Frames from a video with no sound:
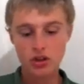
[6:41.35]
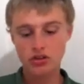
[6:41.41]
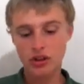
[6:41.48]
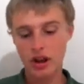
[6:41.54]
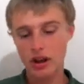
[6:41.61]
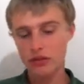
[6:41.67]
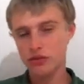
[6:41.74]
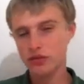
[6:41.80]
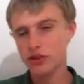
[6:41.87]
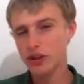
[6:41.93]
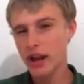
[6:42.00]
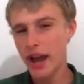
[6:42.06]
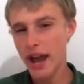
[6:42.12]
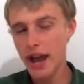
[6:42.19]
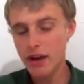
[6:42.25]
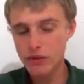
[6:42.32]
So now, if you're
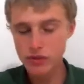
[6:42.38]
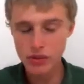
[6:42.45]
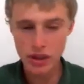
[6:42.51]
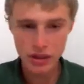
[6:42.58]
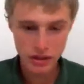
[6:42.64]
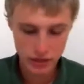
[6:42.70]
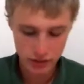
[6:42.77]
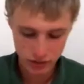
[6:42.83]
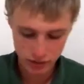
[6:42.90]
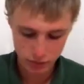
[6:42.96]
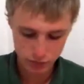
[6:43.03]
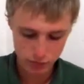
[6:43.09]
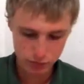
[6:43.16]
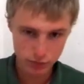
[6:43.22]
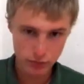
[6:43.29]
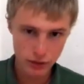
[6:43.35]
going to have
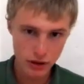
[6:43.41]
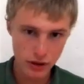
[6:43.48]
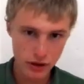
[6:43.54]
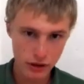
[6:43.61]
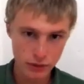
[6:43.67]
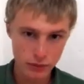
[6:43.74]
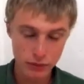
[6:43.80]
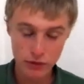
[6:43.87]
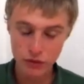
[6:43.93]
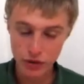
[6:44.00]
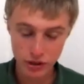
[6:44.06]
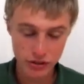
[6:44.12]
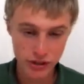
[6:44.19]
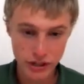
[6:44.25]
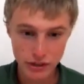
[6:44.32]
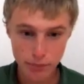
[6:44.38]
if you're
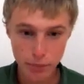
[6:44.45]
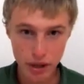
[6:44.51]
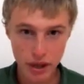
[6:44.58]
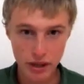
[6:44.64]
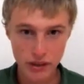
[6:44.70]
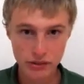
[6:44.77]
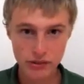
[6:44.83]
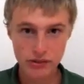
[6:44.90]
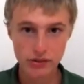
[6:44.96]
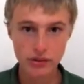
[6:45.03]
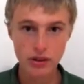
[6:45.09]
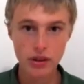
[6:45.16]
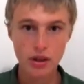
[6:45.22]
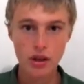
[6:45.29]
going to take the bus,